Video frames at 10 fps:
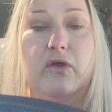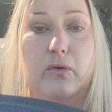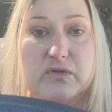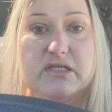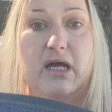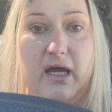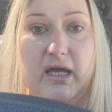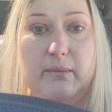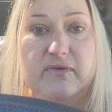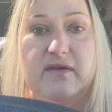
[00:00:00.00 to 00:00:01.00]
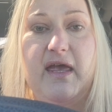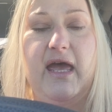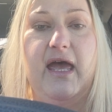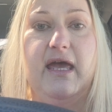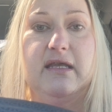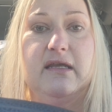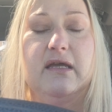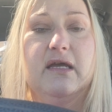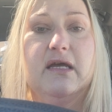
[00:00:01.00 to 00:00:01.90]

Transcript: those times? And